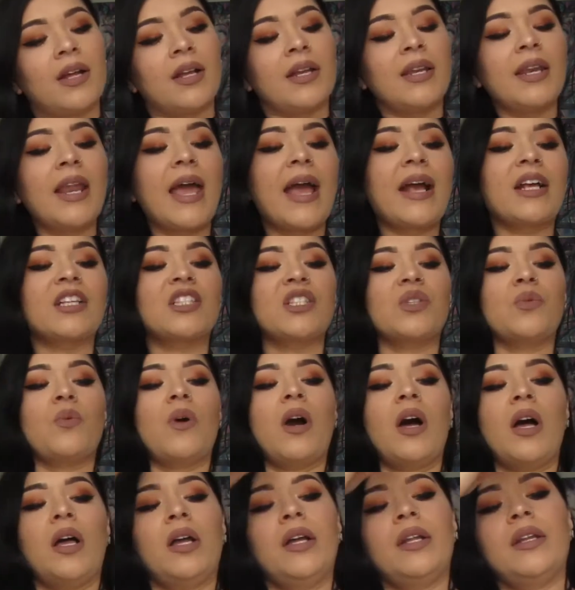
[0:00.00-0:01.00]
next
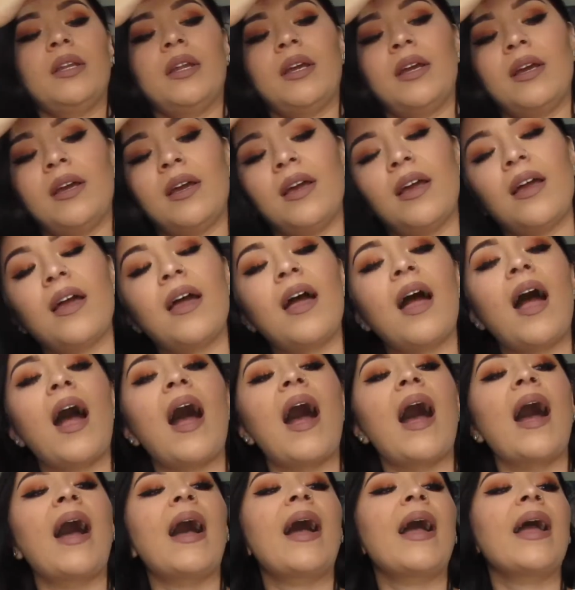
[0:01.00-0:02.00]
one.
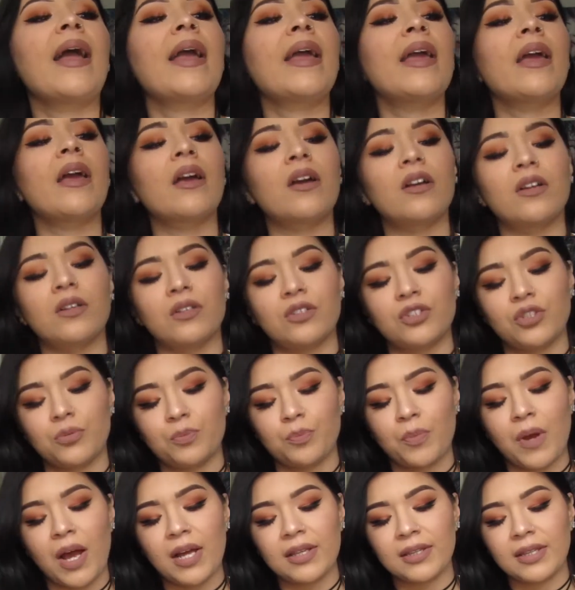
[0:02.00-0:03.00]
I
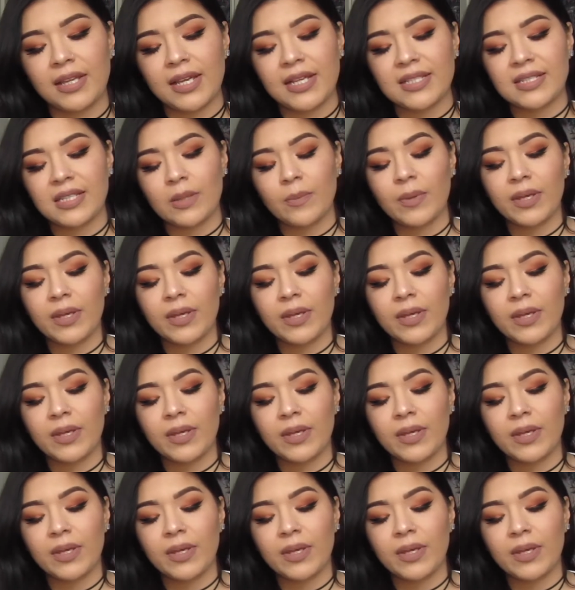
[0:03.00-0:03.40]
bought this in the